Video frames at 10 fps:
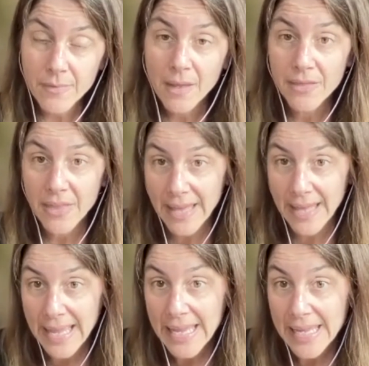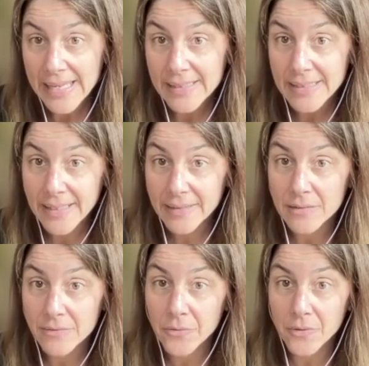The A stands
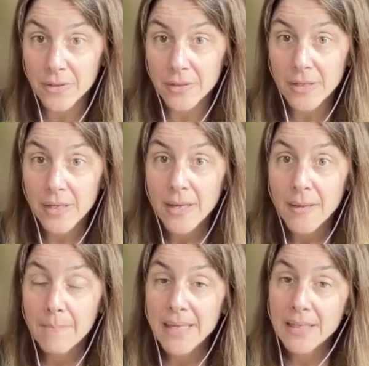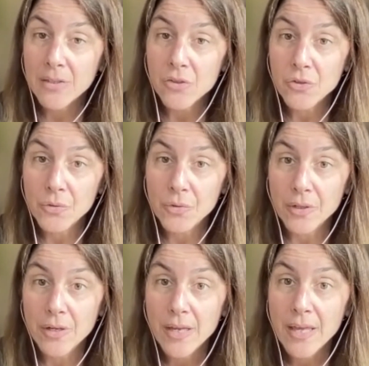for making
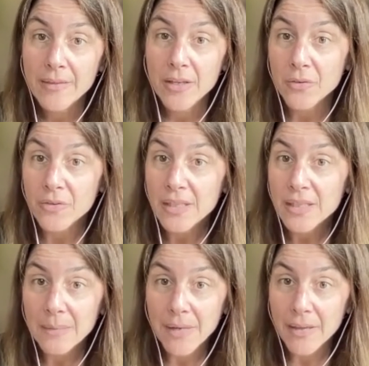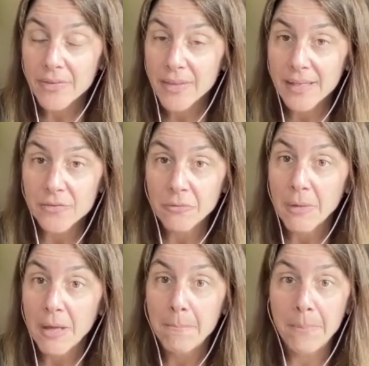sure that you're thinking about things from
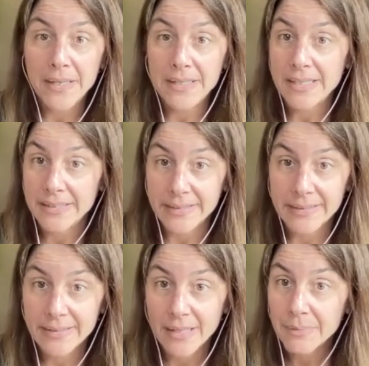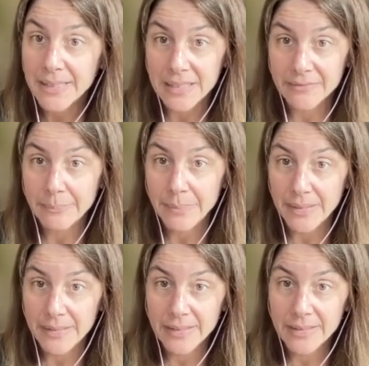abundance, a place of
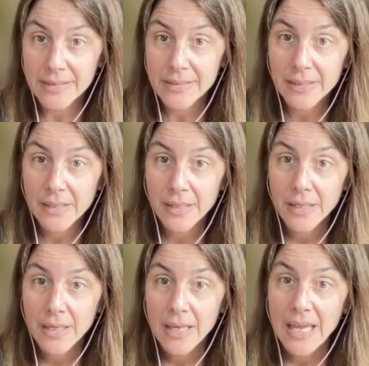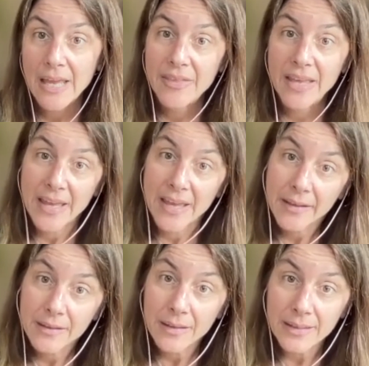abundance. And the
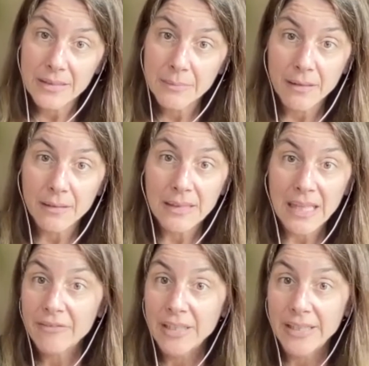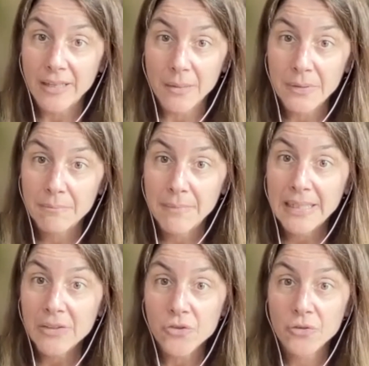L is about leveling up,
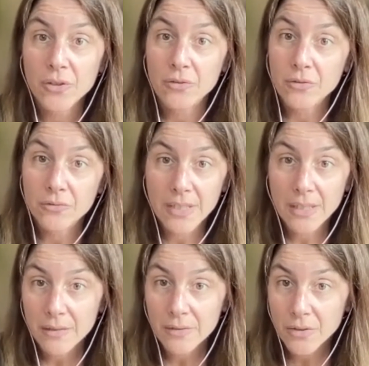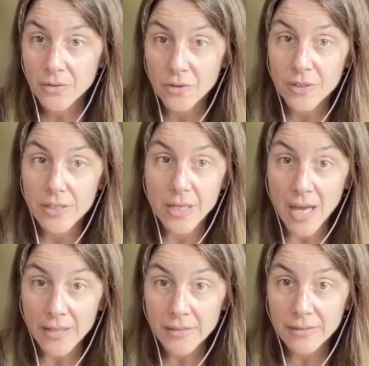making sure you're treating the donor
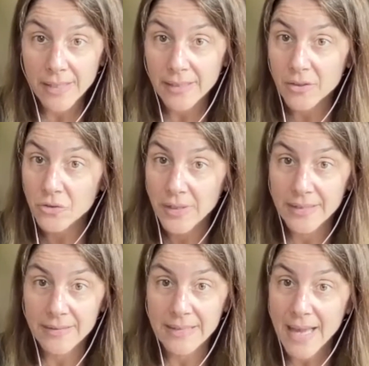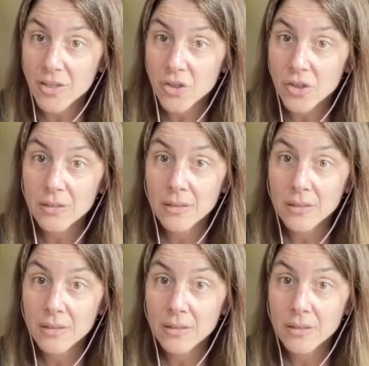not like a transaction,